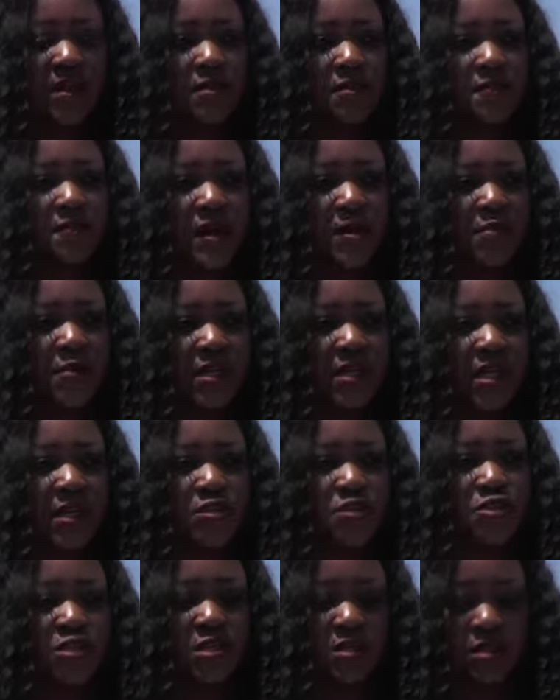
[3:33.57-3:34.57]
under
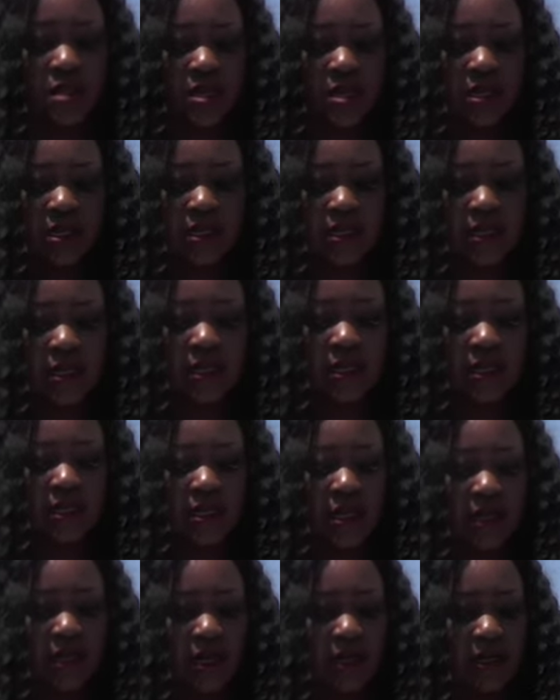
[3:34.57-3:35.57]
fabrication here
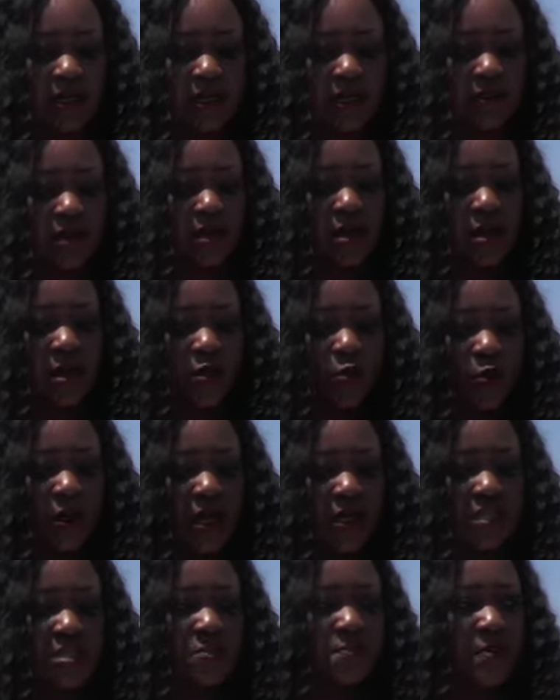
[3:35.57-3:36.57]
in Harare.
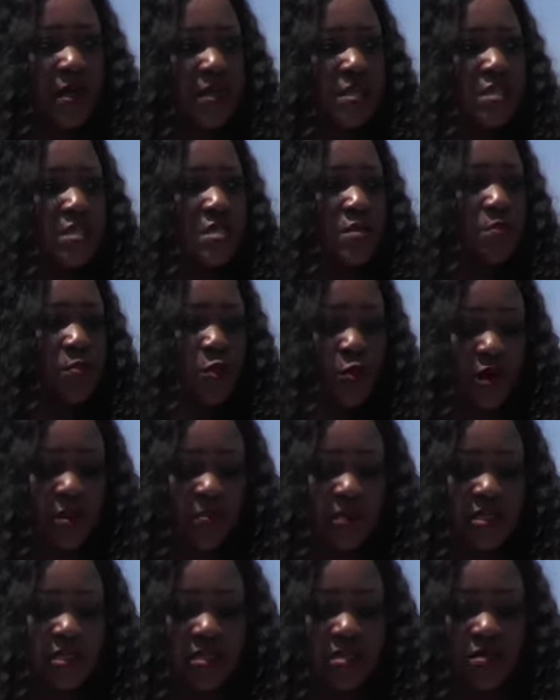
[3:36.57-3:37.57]
We expect
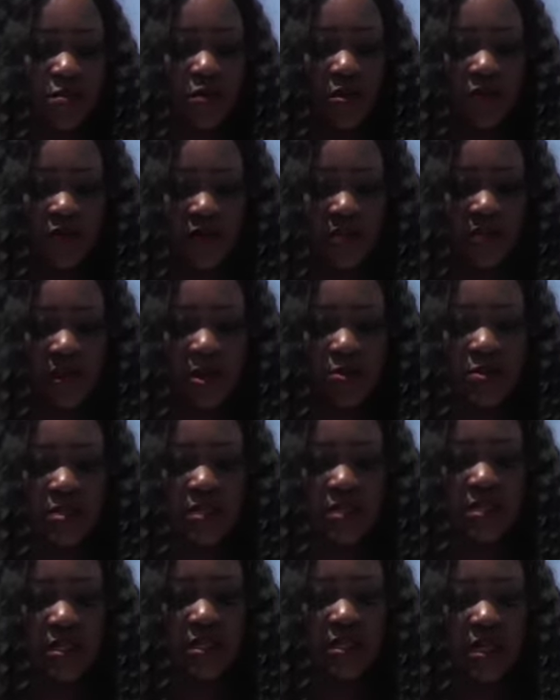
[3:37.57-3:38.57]
deployment of the
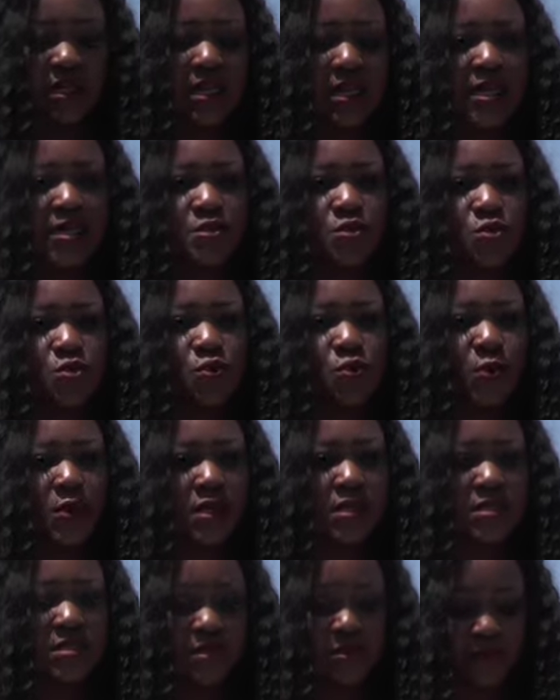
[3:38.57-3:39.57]
bowsers in the next 2
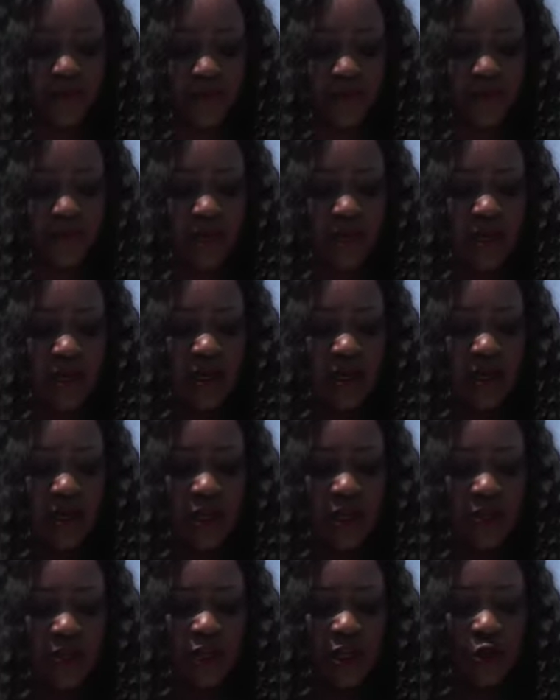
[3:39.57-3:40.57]
weeks.
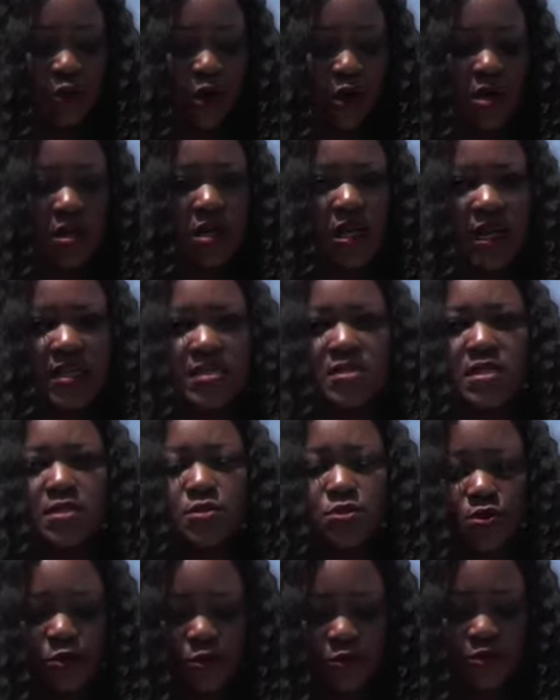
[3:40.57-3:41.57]
The long-lasting
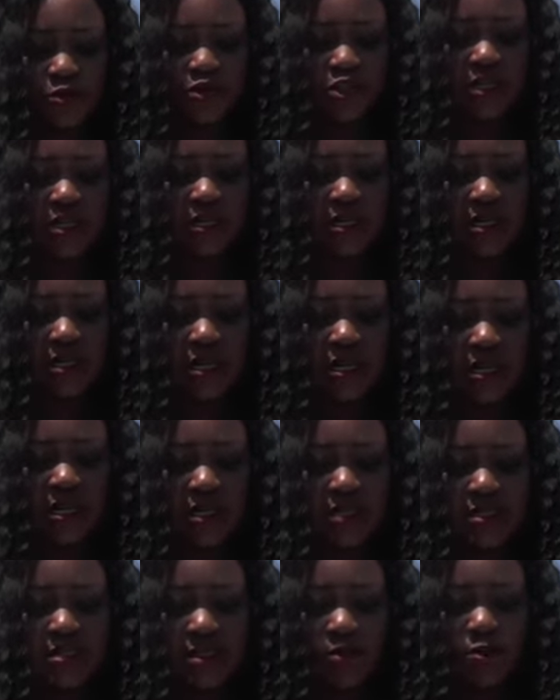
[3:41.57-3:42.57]
solution
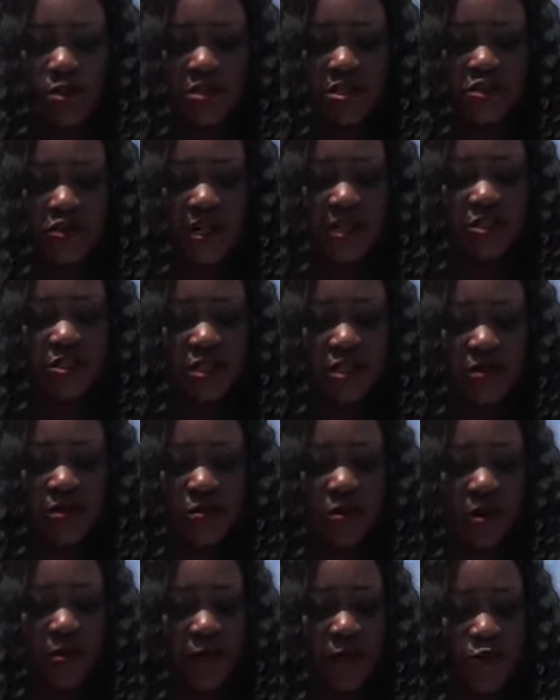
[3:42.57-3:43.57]
is the
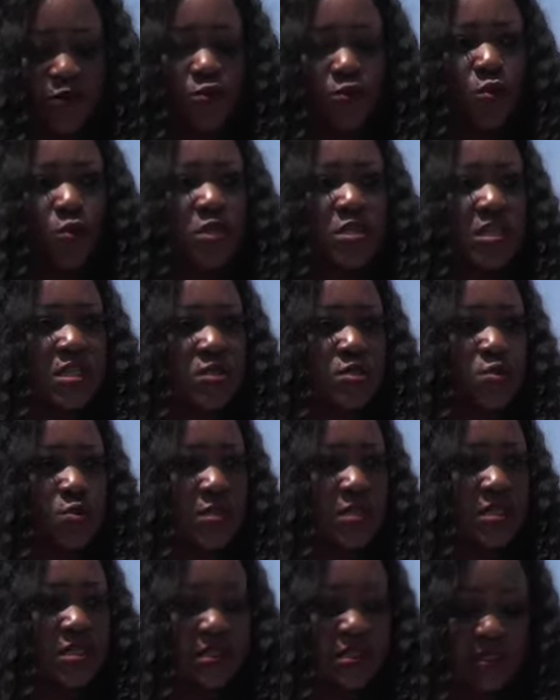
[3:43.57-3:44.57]
construction of new water
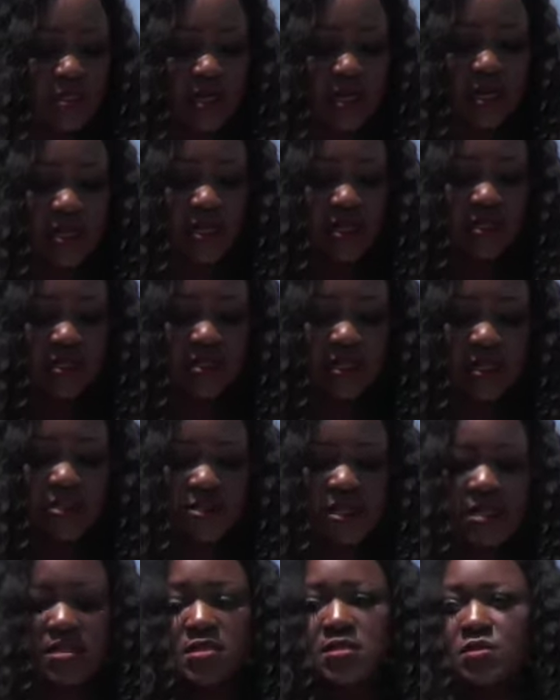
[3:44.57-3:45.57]
sources,
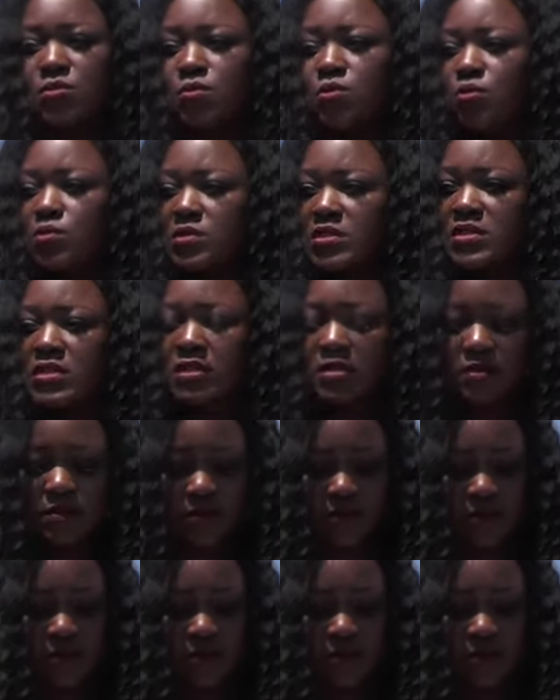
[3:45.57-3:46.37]
such as the Kunzi,